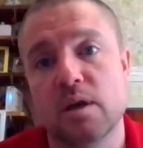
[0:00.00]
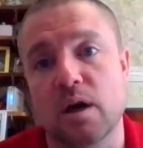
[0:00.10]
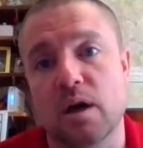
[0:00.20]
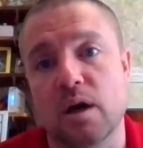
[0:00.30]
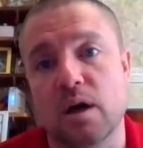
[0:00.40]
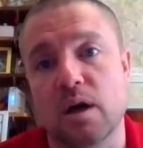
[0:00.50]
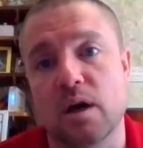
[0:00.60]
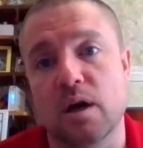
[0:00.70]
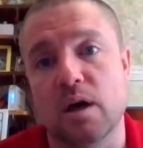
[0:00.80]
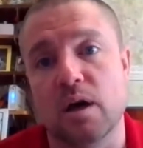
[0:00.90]
community
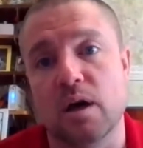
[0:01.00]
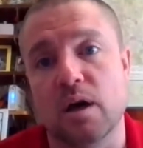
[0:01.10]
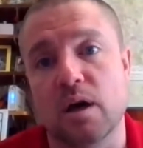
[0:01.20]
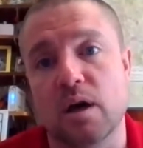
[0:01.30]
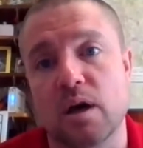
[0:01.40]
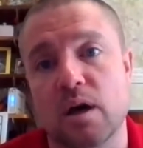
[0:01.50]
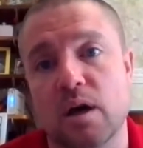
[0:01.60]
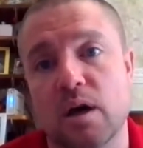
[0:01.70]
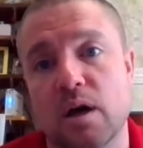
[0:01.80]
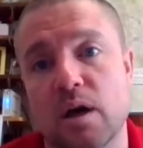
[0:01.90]
energy advisors to
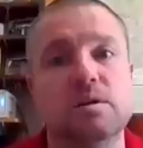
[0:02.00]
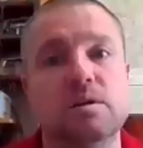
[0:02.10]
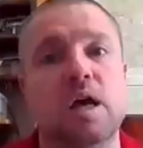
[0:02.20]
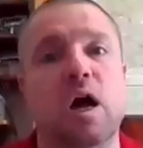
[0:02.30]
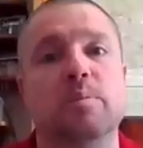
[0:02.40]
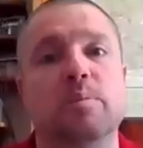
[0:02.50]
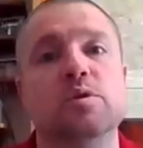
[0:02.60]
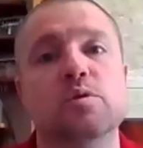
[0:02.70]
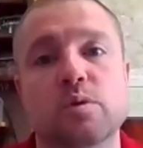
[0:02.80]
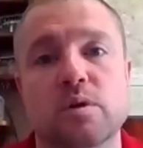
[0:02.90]
help
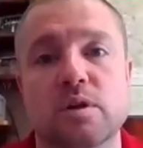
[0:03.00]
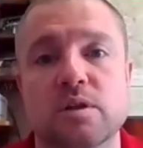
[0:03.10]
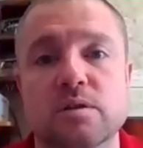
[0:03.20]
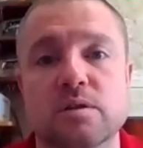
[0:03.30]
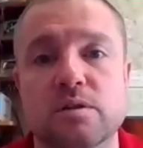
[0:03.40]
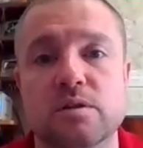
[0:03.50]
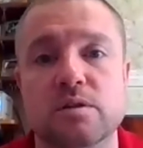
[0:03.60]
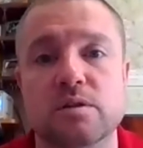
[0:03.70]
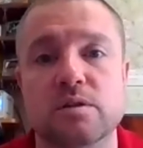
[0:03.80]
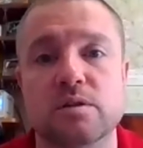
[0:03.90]
you into that
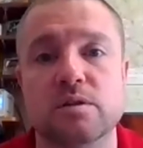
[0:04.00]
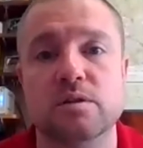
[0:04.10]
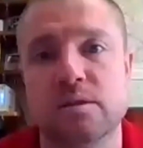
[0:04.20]
process.